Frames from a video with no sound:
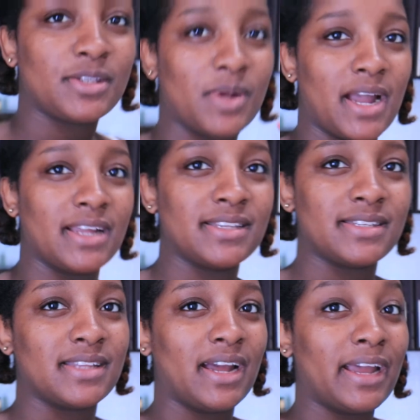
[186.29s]
So
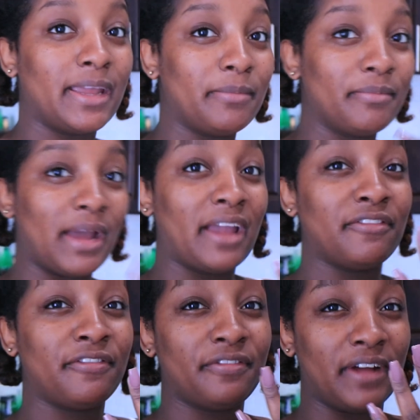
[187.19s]
guys, I'm
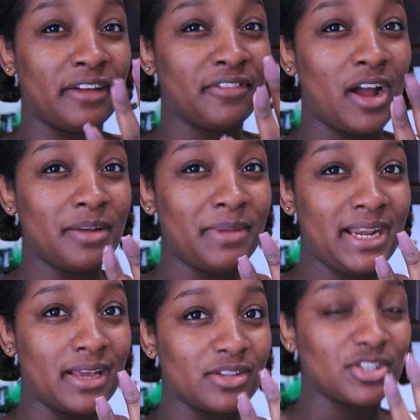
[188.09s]
I've I've gotten my
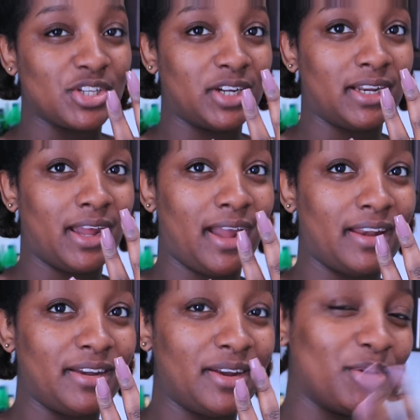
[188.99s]
nails done
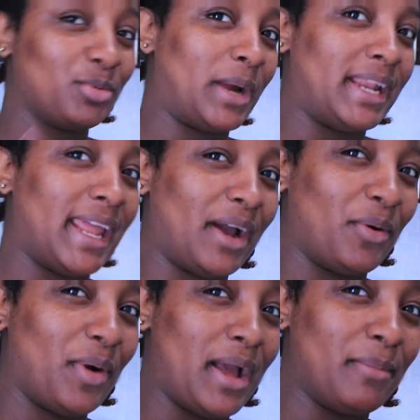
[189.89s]
and right
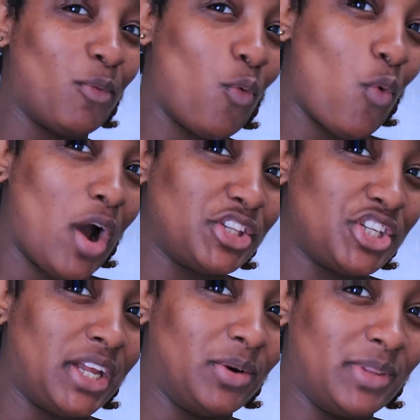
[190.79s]
now I'm
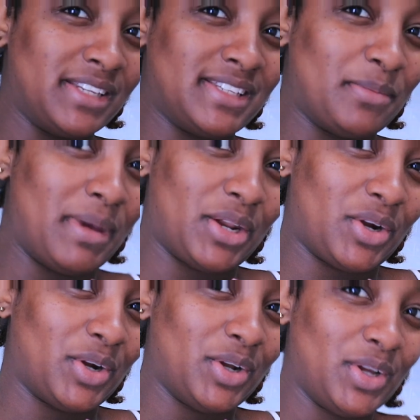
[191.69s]
watching oh this is a
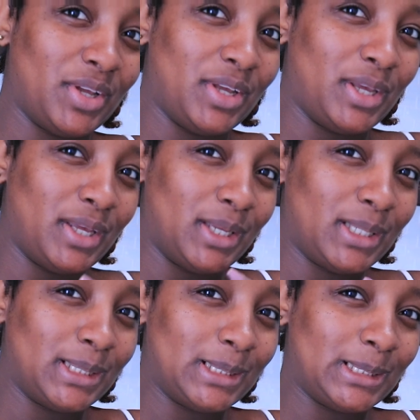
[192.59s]
better
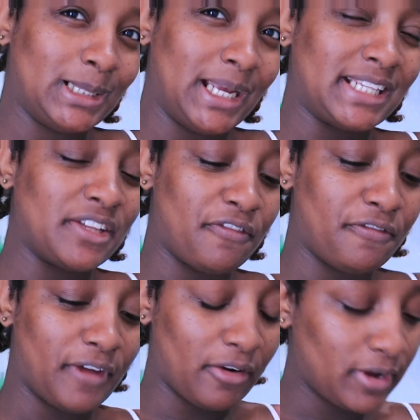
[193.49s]
it's a
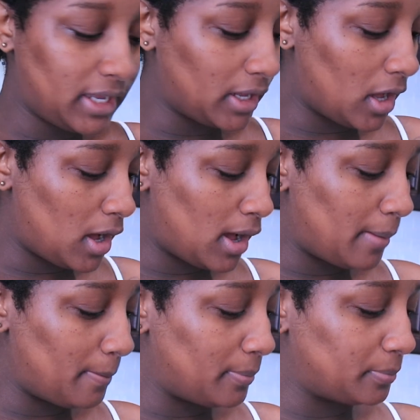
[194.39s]
very
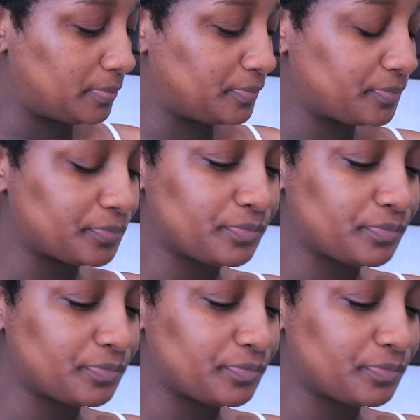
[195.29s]
um